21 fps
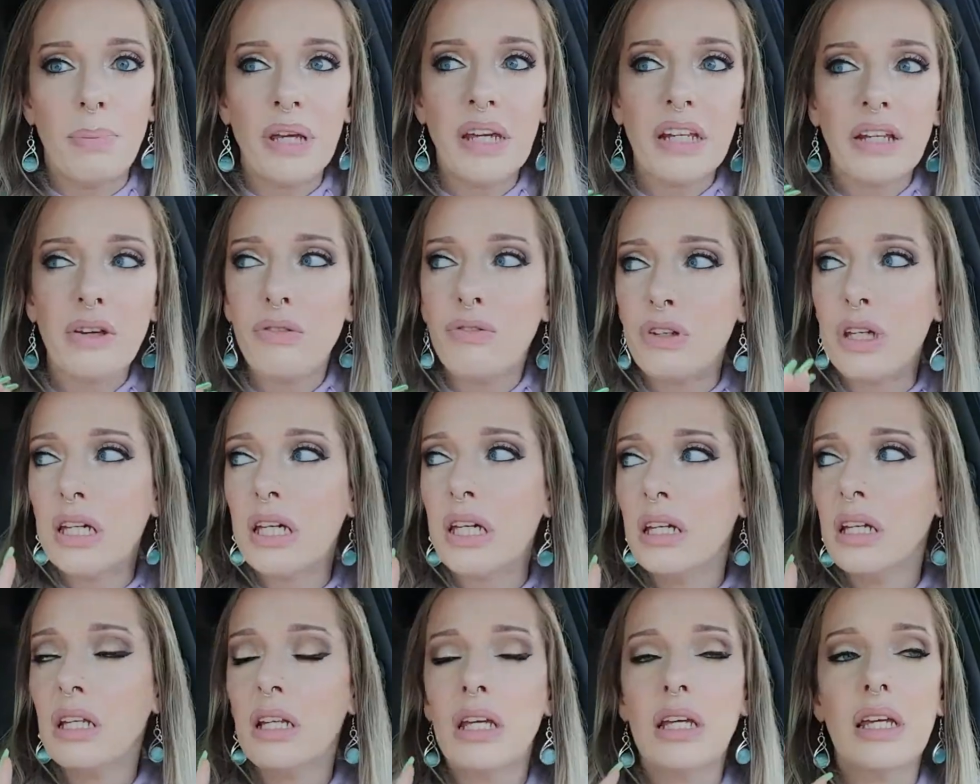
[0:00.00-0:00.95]
Being a
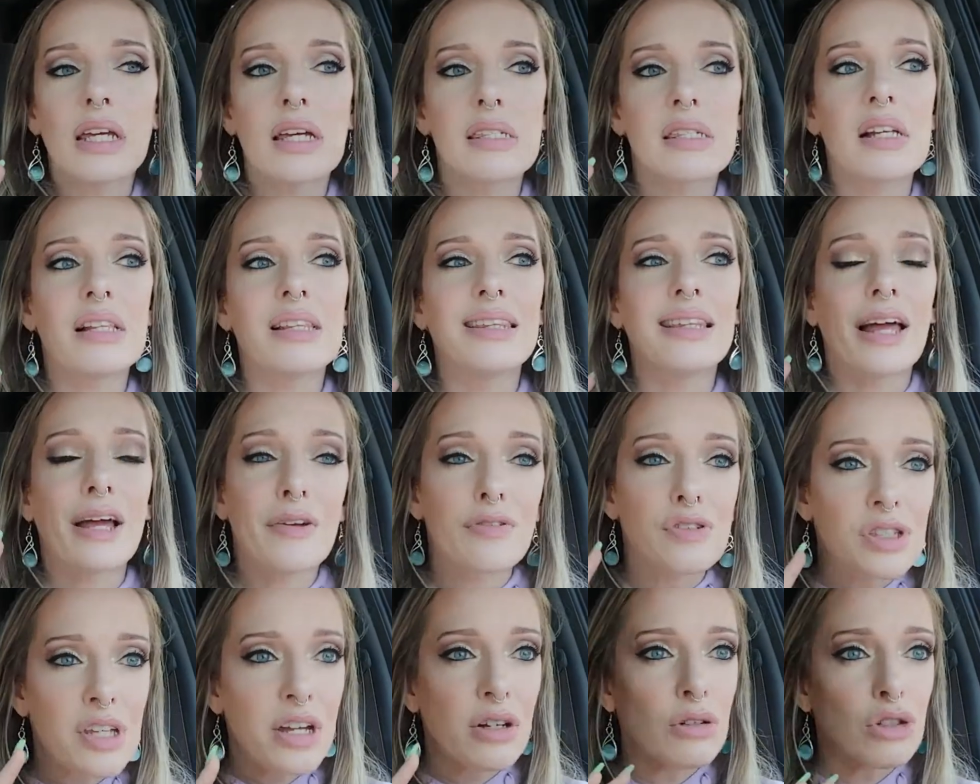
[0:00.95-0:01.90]
vegan is a
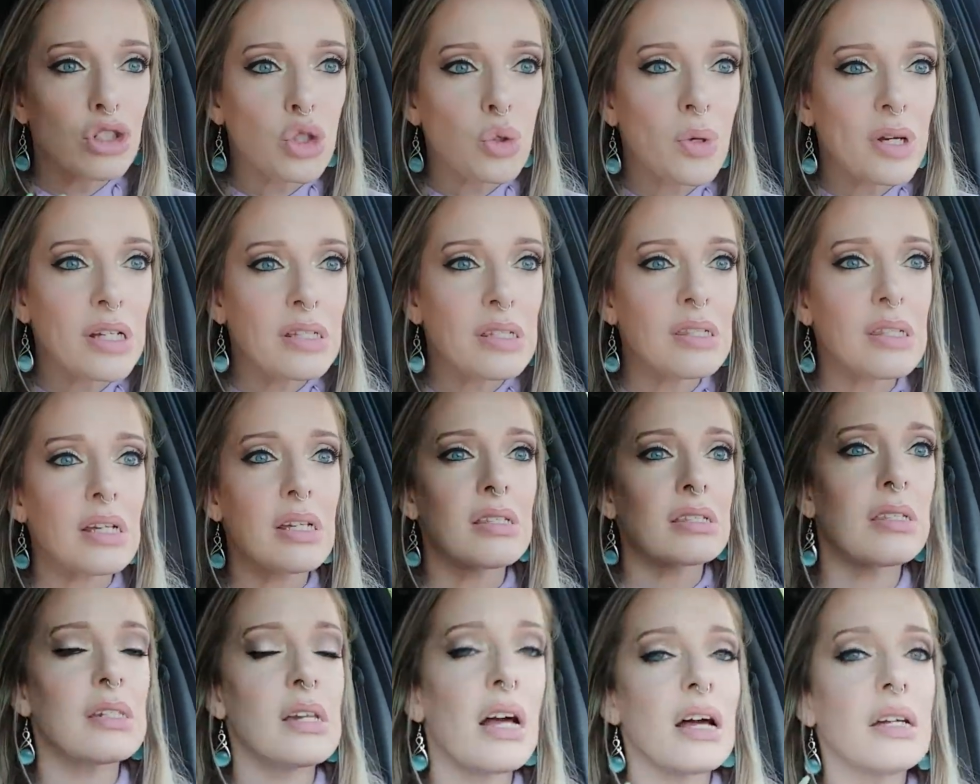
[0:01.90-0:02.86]
lifestyle choice.
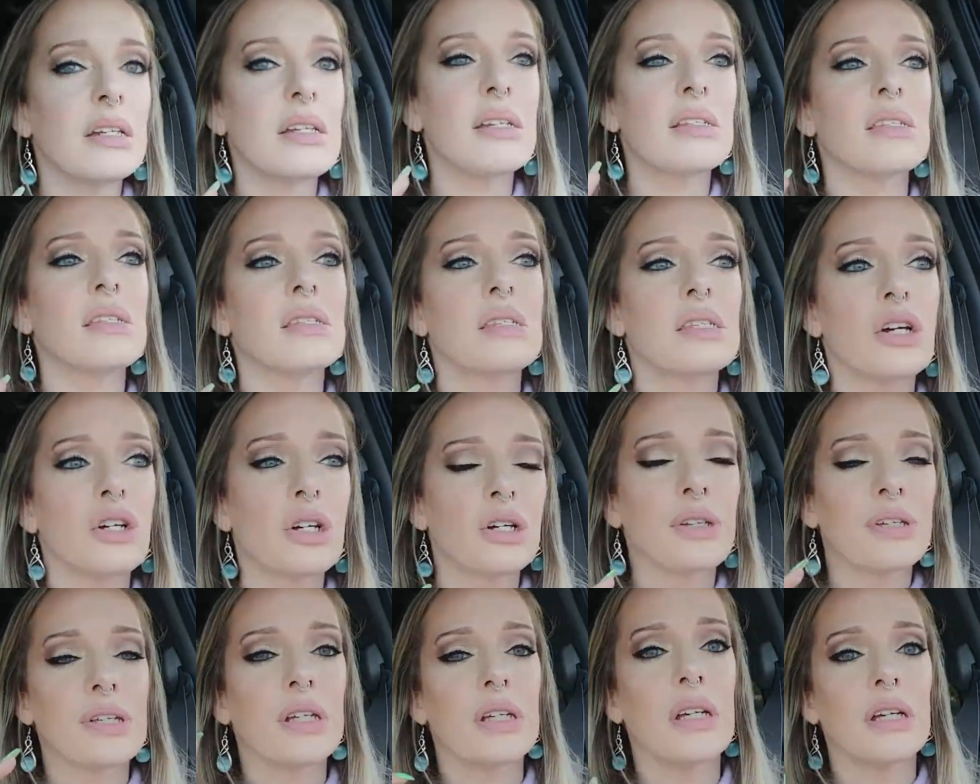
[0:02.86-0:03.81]
It's not
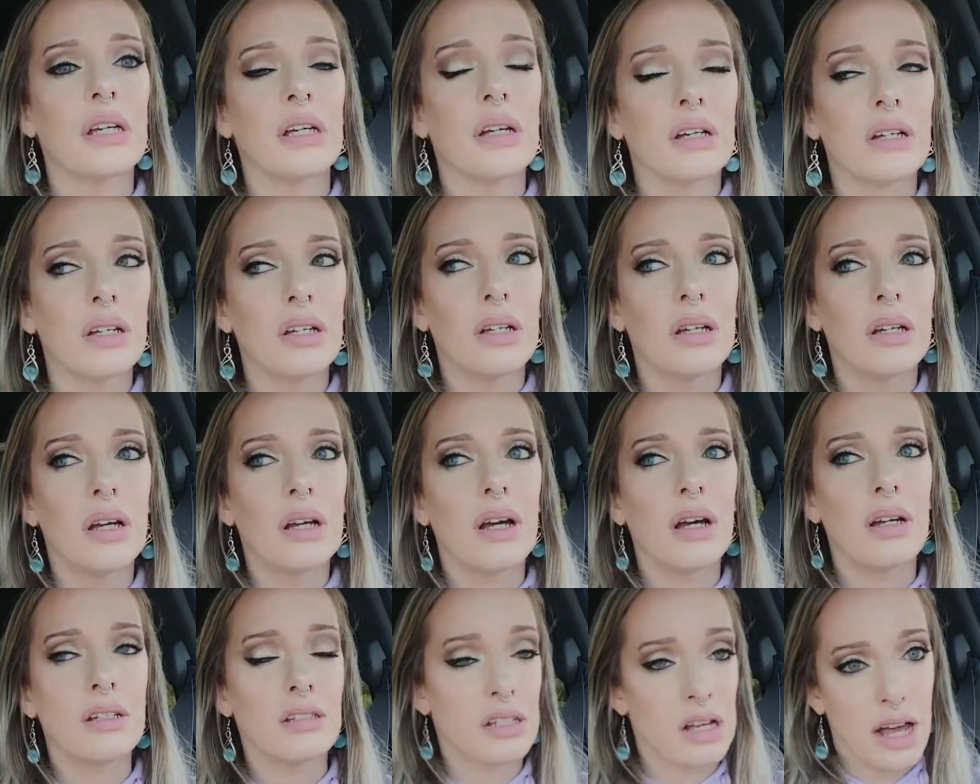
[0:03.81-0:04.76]
necessarily
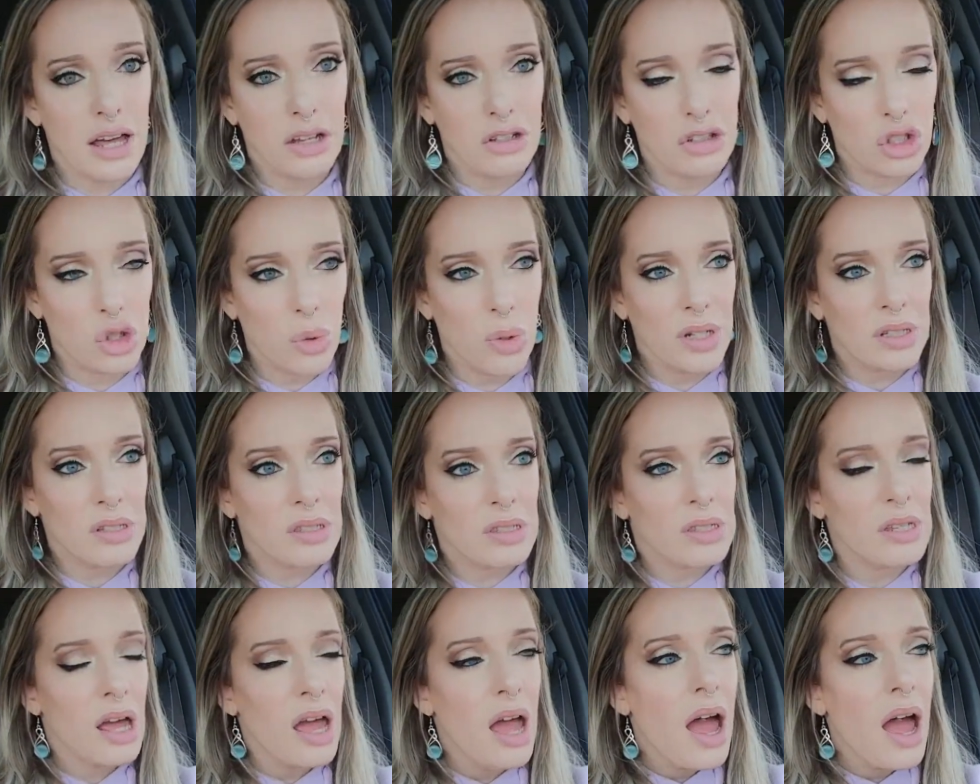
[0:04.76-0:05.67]
a diet choice.